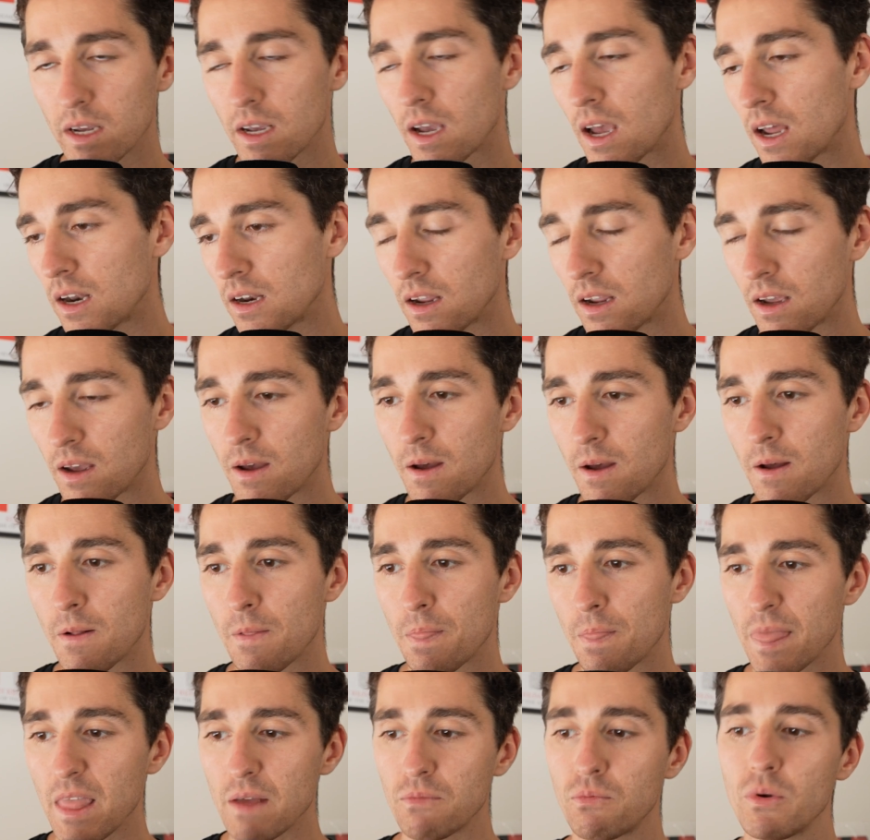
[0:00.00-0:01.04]
And
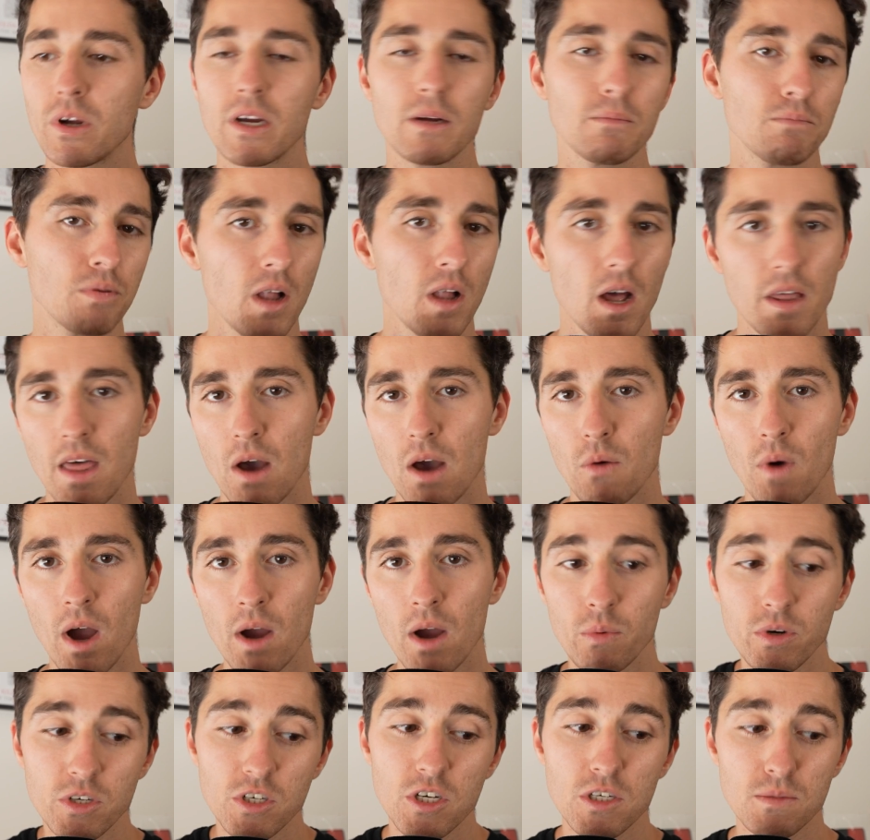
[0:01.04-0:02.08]
if we can play that way,
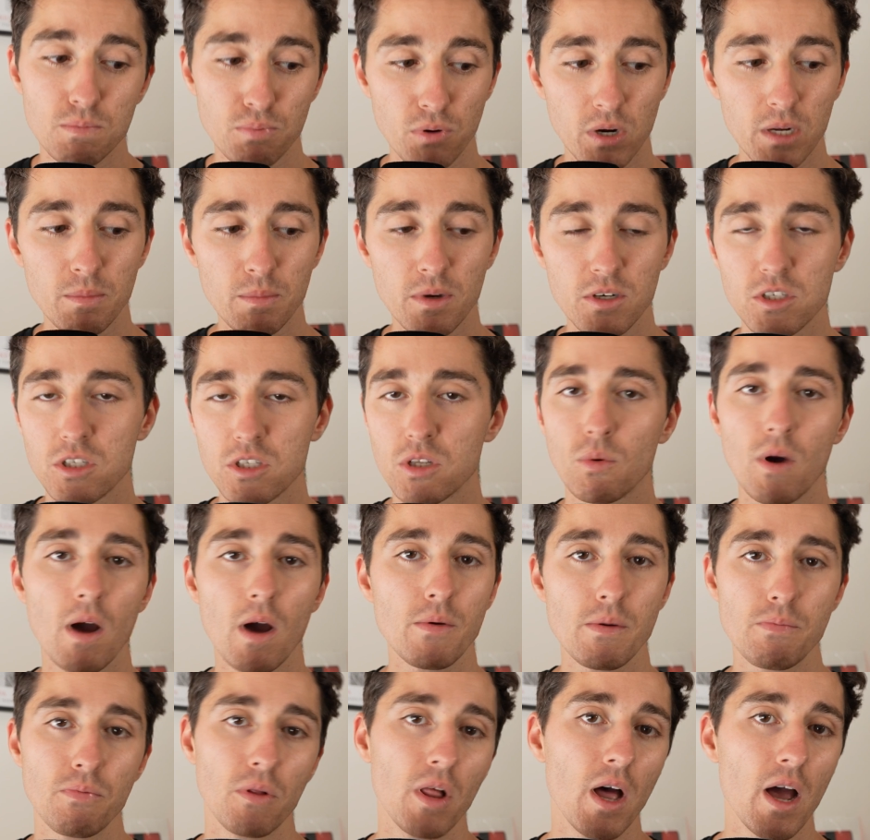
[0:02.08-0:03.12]
which is pretty much the way we
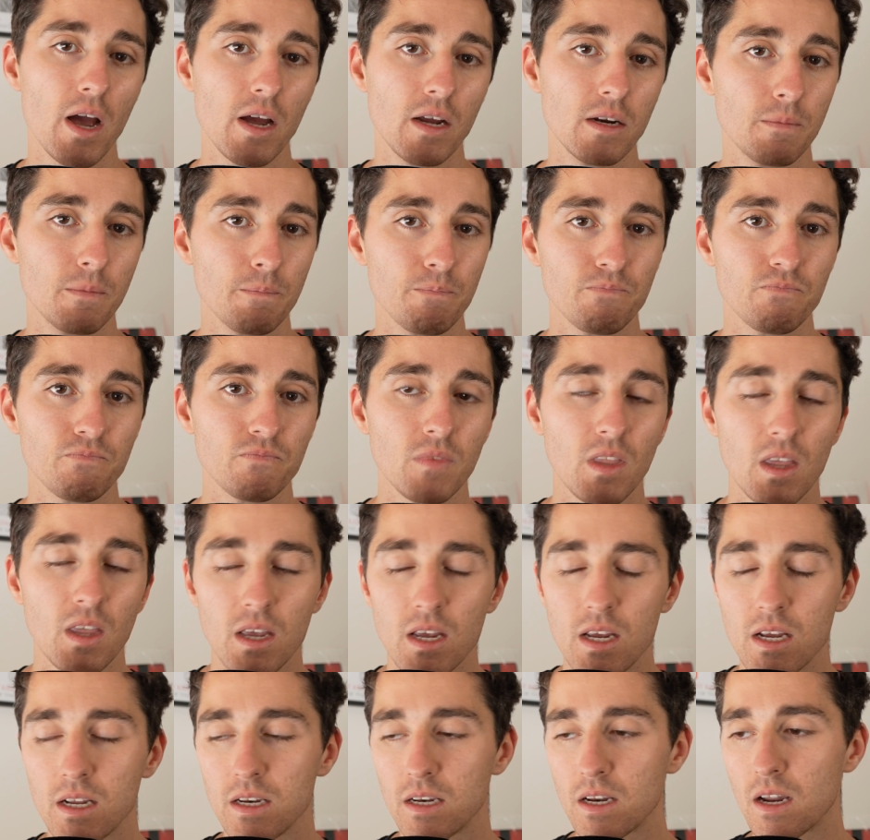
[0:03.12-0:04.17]
played
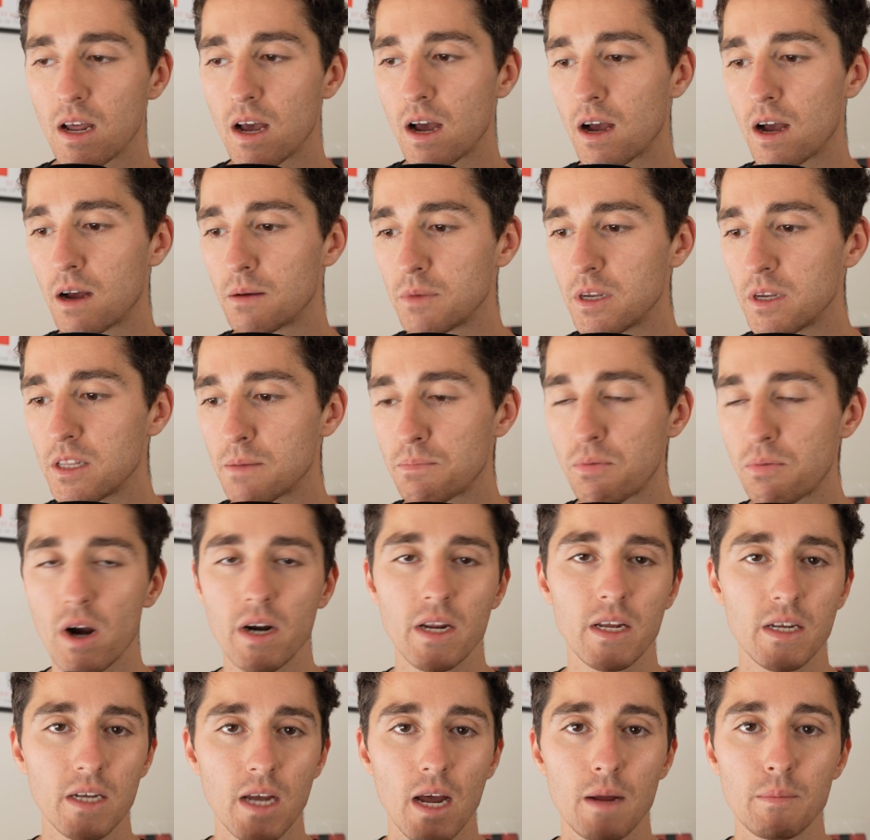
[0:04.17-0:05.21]
in the
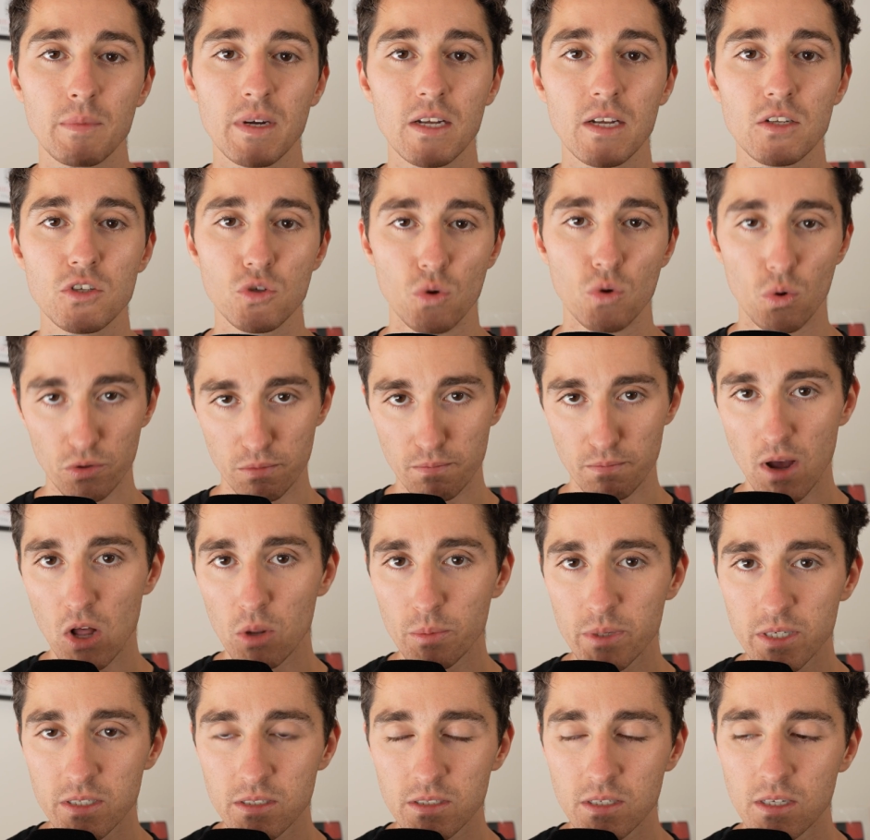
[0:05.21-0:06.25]
Pracky game against North
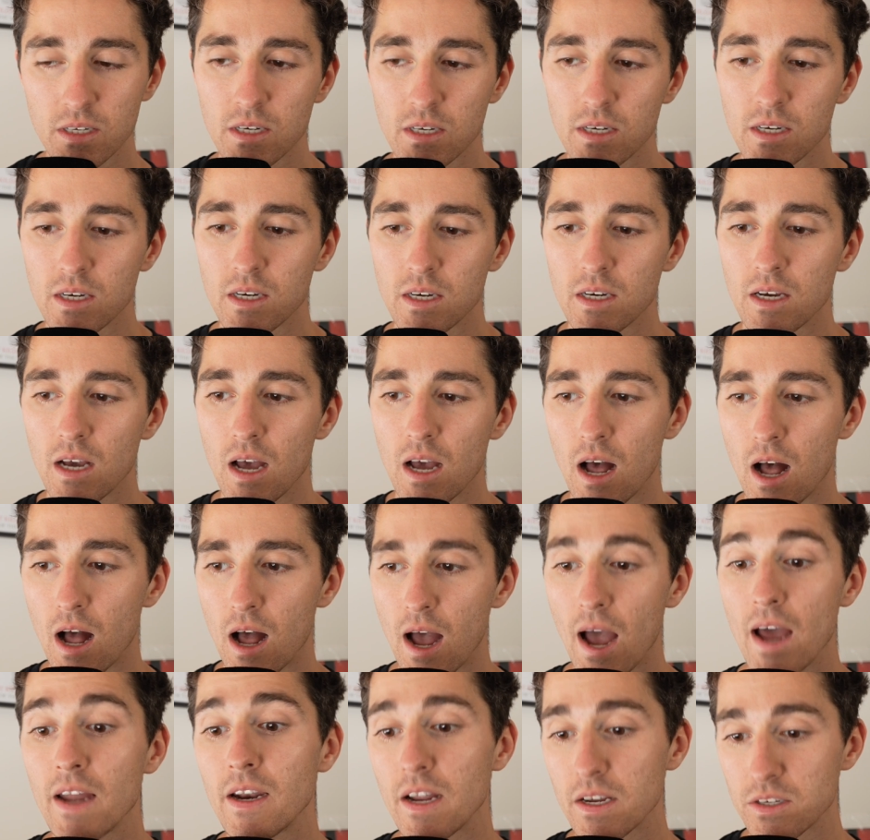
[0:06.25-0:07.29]
Melbourne
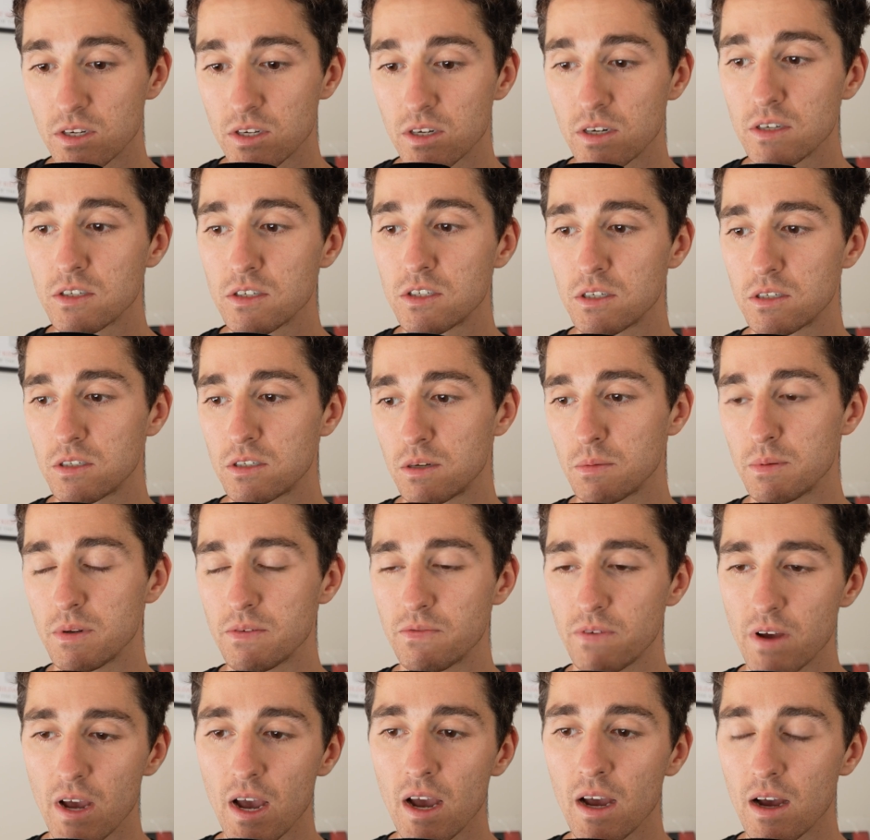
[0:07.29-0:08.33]
and Essendon, to be
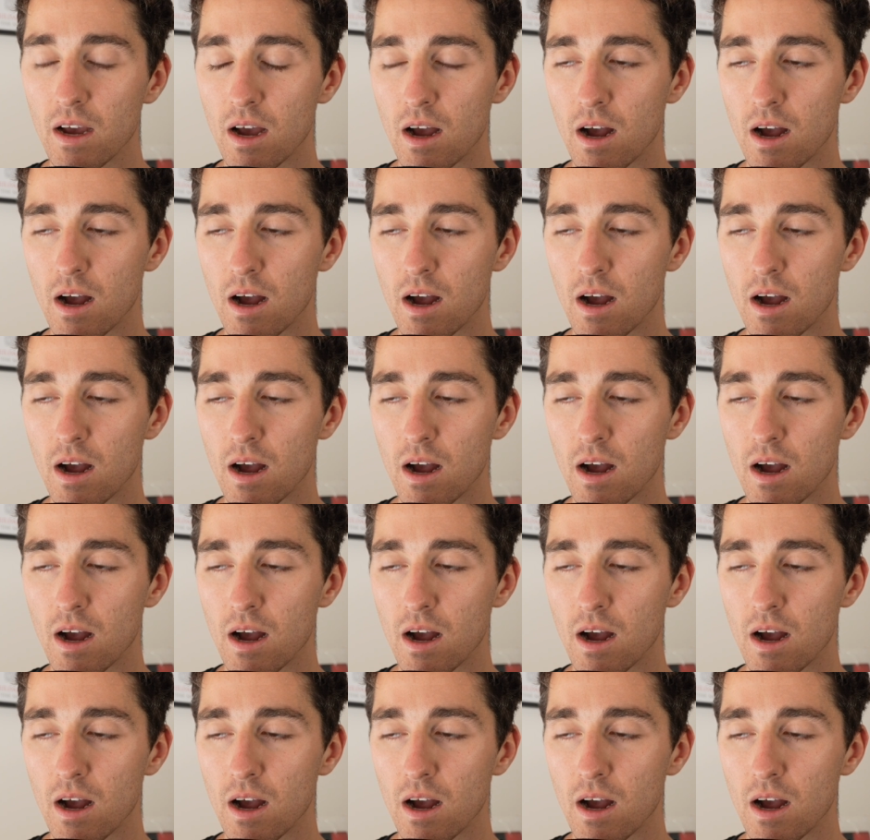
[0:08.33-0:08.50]
fair,